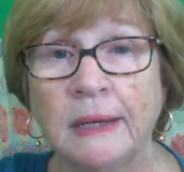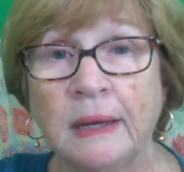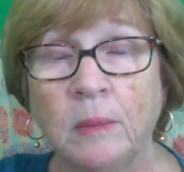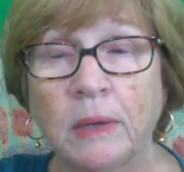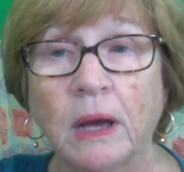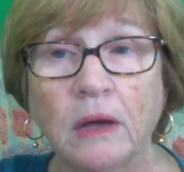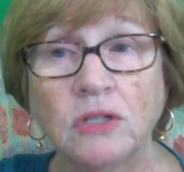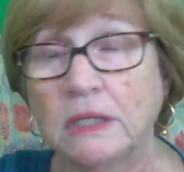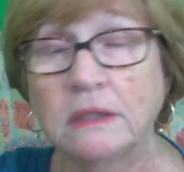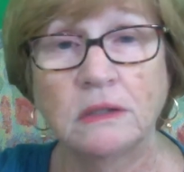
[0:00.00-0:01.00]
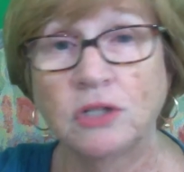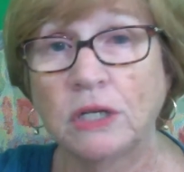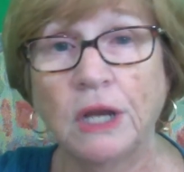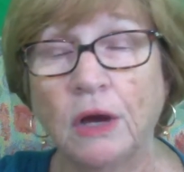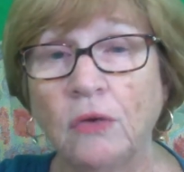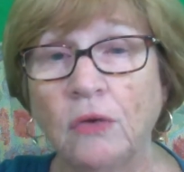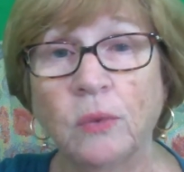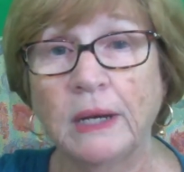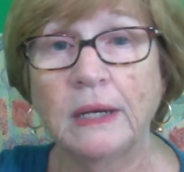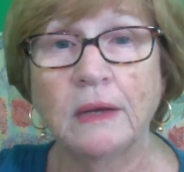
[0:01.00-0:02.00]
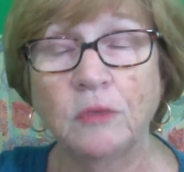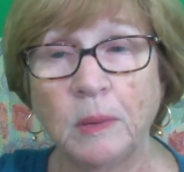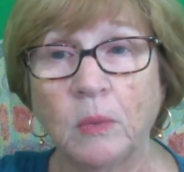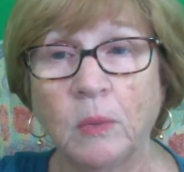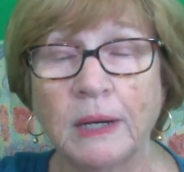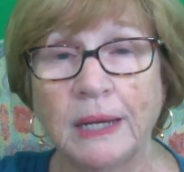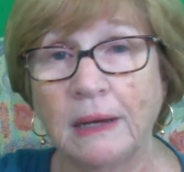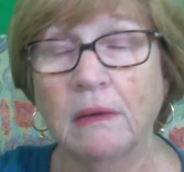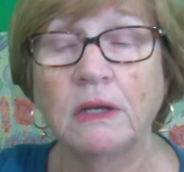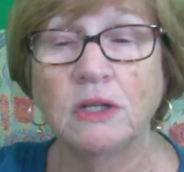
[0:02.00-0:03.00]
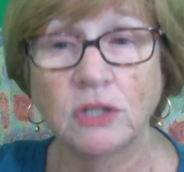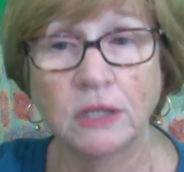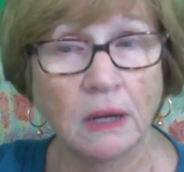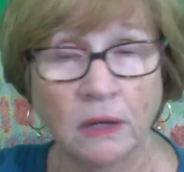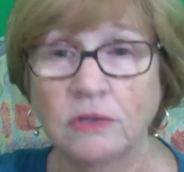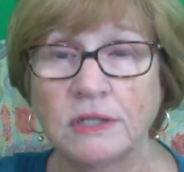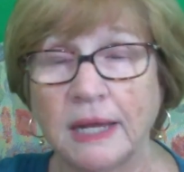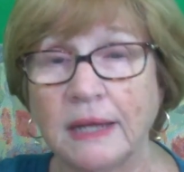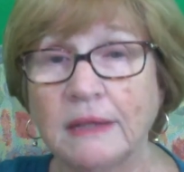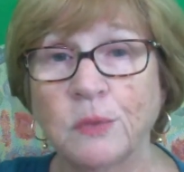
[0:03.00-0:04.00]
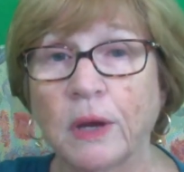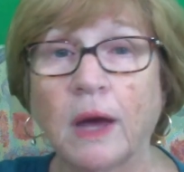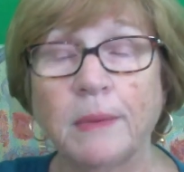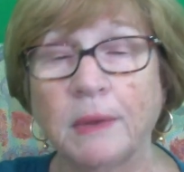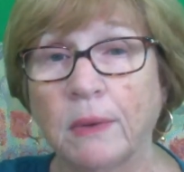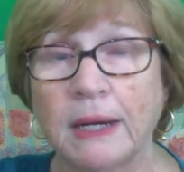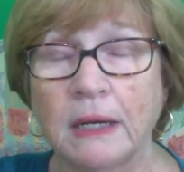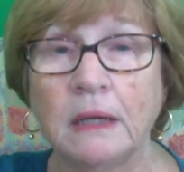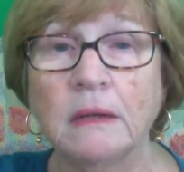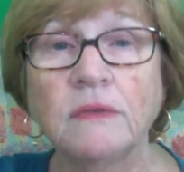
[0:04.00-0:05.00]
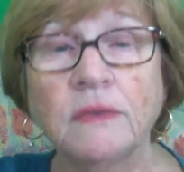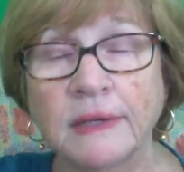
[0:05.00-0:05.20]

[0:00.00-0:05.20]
because she knows what it is people want to hear, and she understands what copywriting is.